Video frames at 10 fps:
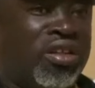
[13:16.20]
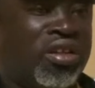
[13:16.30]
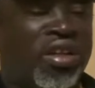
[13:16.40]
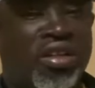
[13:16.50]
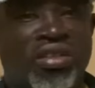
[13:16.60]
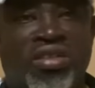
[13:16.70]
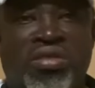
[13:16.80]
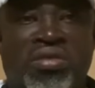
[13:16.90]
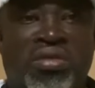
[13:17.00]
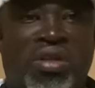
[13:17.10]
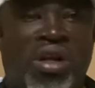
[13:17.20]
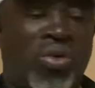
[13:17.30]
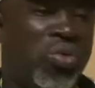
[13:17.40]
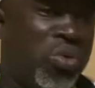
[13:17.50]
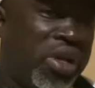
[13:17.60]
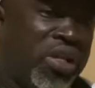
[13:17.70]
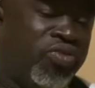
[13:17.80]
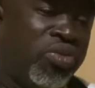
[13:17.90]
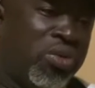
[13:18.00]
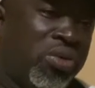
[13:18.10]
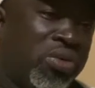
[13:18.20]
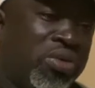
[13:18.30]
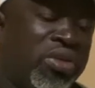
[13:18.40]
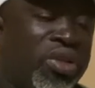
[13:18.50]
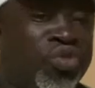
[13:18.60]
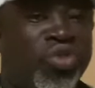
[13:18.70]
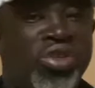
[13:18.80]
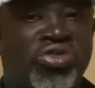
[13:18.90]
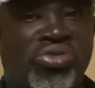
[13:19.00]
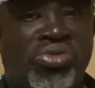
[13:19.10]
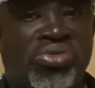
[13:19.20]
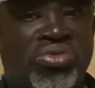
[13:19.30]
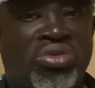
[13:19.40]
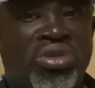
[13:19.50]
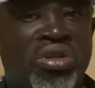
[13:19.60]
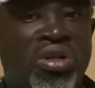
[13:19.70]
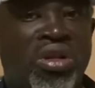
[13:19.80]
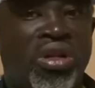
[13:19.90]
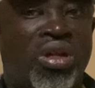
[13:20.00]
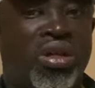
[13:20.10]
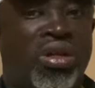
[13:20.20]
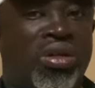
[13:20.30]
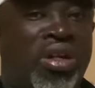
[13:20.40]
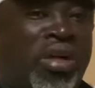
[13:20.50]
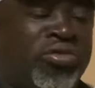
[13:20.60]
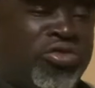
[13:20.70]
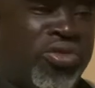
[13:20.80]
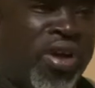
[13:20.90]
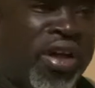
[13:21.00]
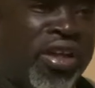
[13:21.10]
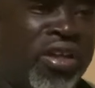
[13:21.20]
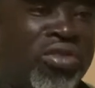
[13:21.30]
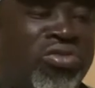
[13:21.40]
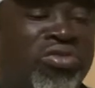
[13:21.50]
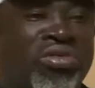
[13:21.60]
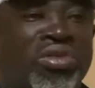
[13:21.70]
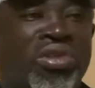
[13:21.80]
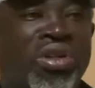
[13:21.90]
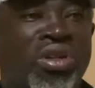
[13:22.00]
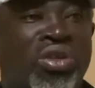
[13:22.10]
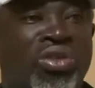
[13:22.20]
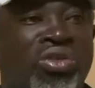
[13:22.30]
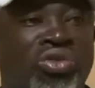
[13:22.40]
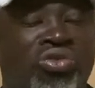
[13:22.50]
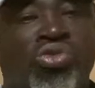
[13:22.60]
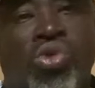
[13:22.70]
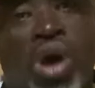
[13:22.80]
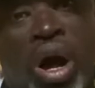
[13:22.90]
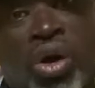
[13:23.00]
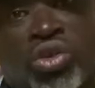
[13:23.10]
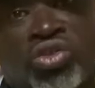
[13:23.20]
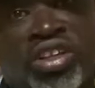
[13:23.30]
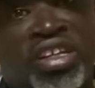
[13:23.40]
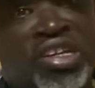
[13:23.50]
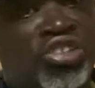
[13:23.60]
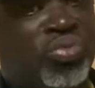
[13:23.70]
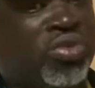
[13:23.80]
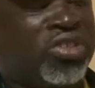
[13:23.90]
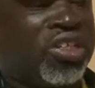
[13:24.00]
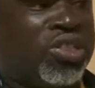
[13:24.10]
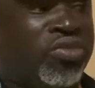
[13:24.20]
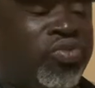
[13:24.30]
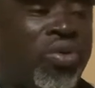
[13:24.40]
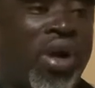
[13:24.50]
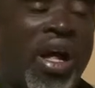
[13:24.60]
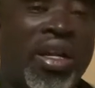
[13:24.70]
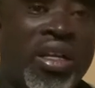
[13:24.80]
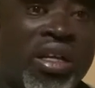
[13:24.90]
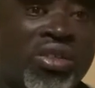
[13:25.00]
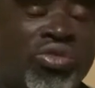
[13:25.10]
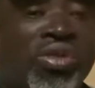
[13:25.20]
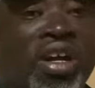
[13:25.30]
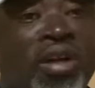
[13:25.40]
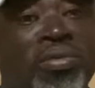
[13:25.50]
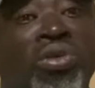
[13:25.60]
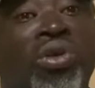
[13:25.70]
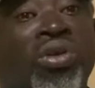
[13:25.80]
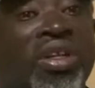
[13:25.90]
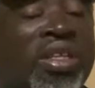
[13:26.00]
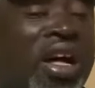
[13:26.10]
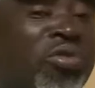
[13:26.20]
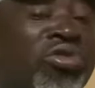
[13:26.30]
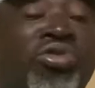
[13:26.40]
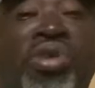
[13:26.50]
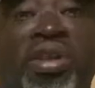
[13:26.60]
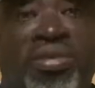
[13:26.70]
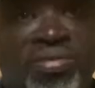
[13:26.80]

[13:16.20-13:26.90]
Then I'll wait for even two. I'm trying go out and get sponsorship for Ali to come all the time to train.